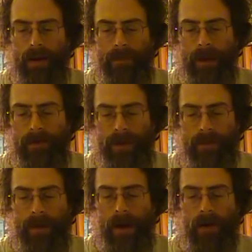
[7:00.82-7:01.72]
am iffy
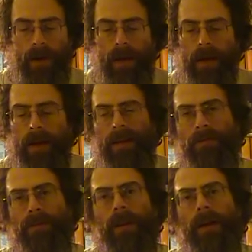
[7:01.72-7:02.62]
about is
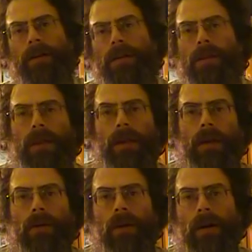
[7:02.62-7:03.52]
player
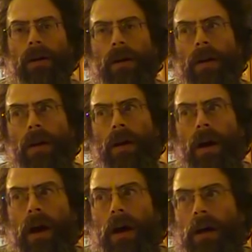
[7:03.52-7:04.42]
seating order.
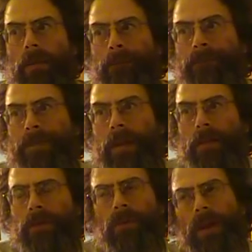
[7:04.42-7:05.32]
Um,
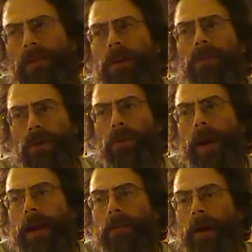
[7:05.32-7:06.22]
if you even if you
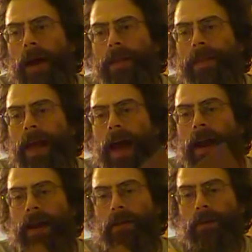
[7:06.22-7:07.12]
randomize
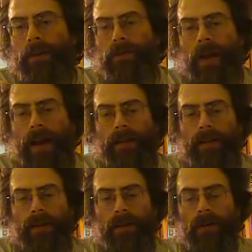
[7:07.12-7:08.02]
that and with the fact
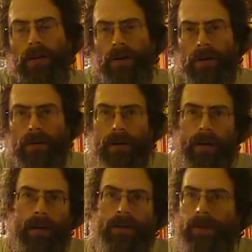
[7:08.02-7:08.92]
that the turn order
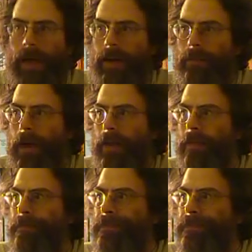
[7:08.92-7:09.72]
gets randomized,